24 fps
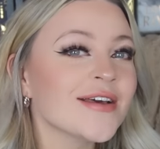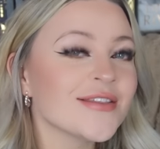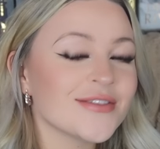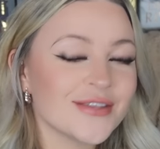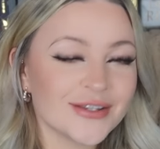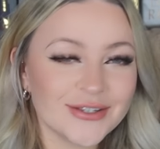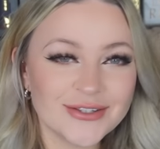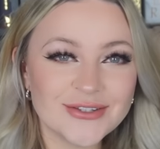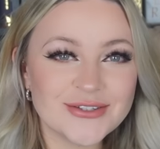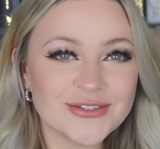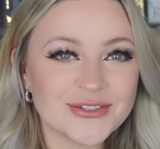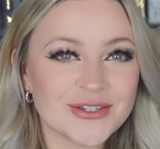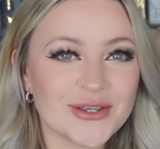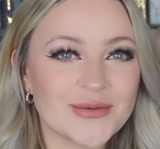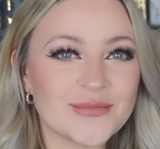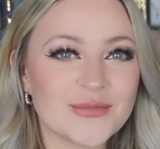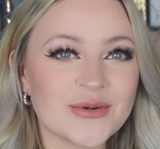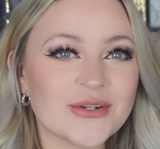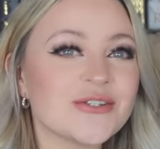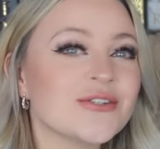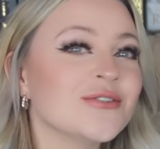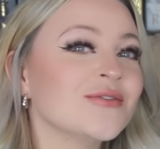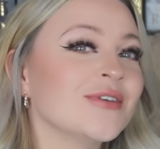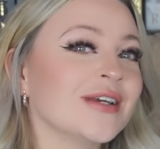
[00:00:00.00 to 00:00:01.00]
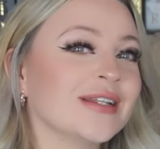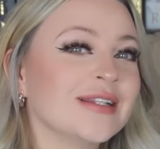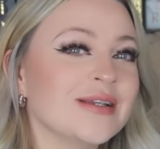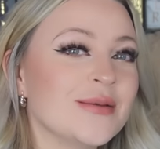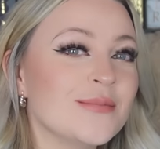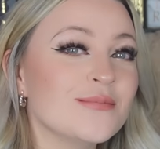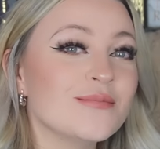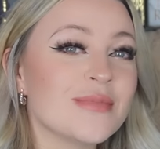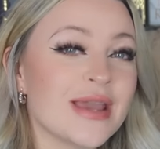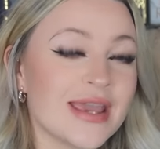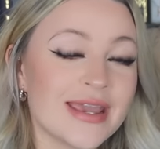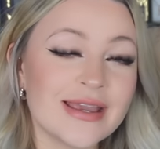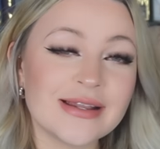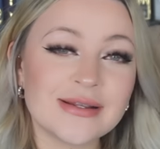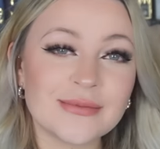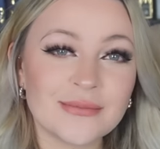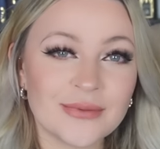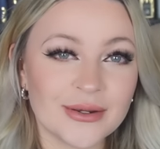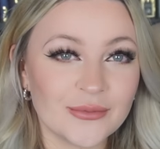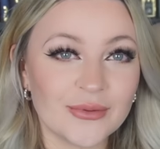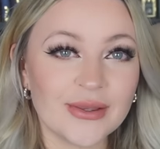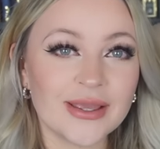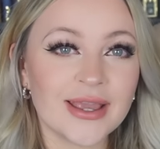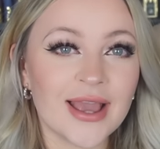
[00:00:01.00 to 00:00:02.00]
Thank you so much. You really made
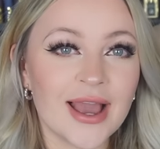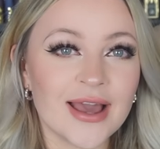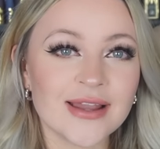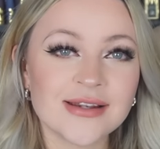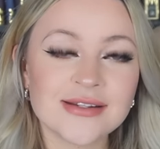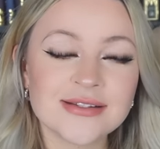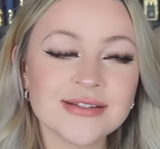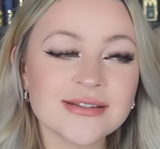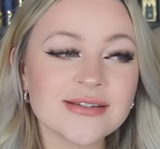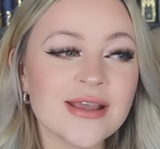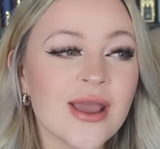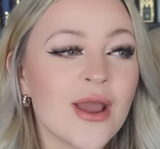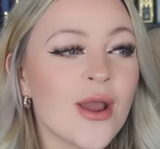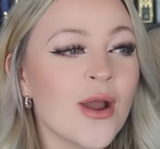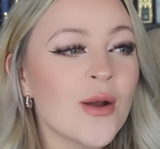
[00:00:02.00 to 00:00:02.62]
my weekend.